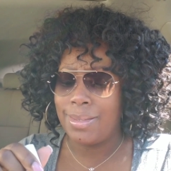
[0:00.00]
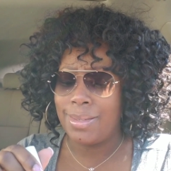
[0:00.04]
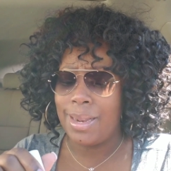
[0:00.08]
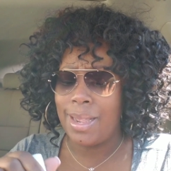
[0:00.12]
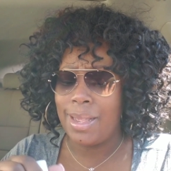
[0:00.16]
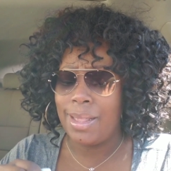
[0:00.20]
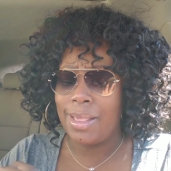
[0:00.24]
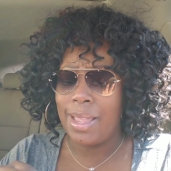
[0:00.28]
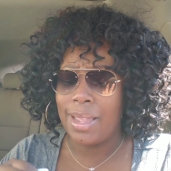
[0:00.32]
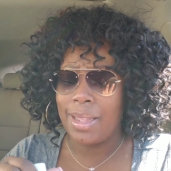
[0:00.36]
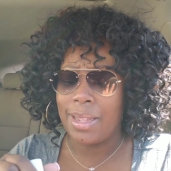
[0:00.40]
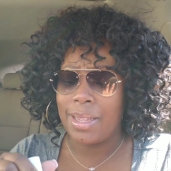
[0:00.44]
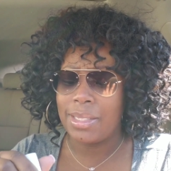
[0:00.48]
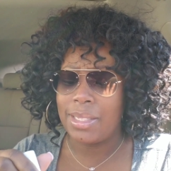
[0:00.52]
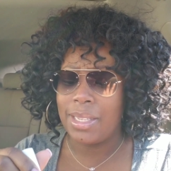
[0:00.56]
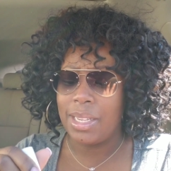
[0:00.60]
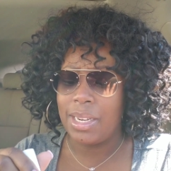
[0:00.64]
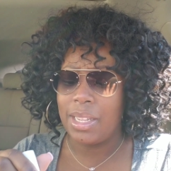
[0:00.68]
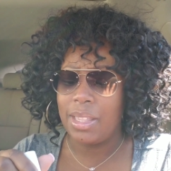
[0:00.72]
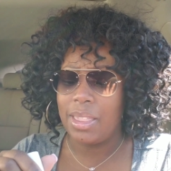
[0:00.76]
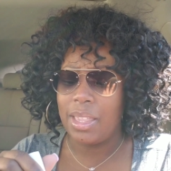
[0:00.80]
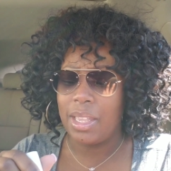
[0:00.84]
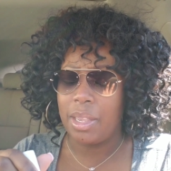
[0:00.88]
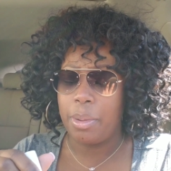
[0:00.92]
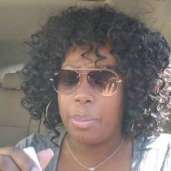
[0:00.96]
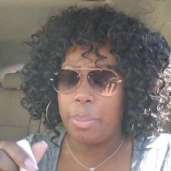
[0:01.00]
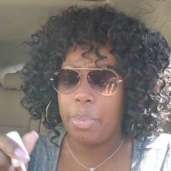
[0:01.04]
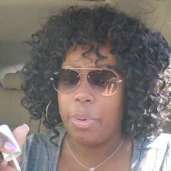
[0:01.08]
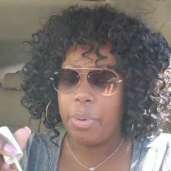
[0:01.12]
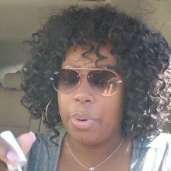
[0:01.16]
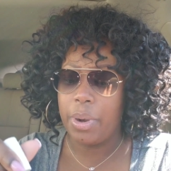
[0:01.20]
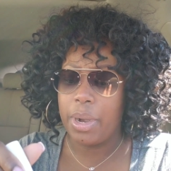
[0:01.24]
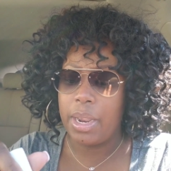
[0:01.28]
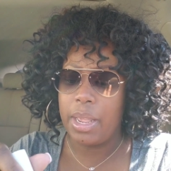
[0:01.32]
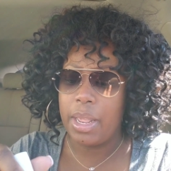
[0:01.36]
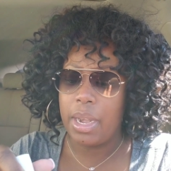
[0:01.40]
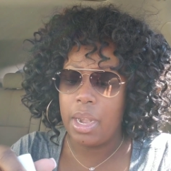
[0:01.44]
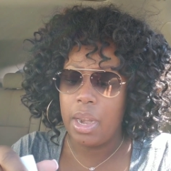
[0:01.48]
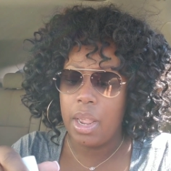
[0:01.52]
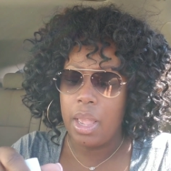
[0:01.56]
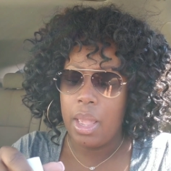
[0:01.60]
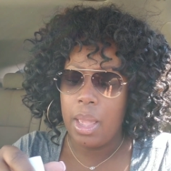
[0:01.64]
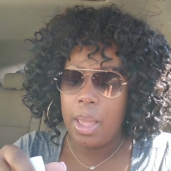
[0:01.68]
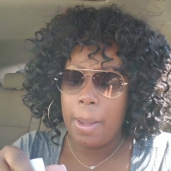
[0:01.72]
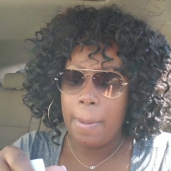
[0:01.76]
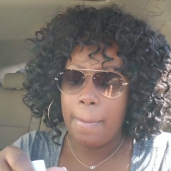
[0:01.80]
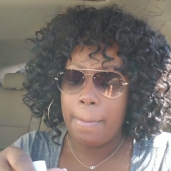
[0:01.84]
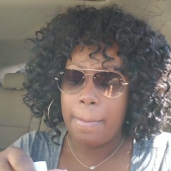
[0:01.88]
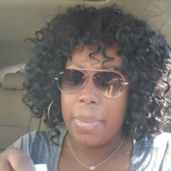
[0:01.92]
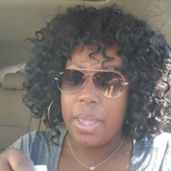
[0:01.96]
Not like it's anything important,
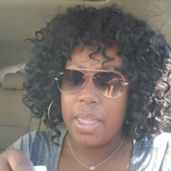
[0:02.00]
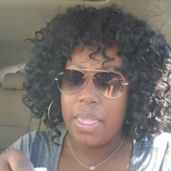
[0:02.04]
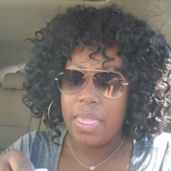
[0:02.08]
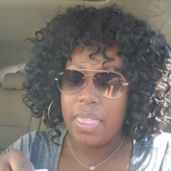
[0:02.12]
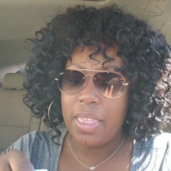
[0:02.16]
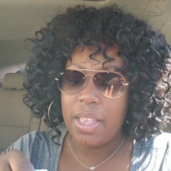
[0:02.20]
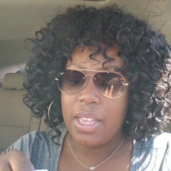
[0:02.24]
but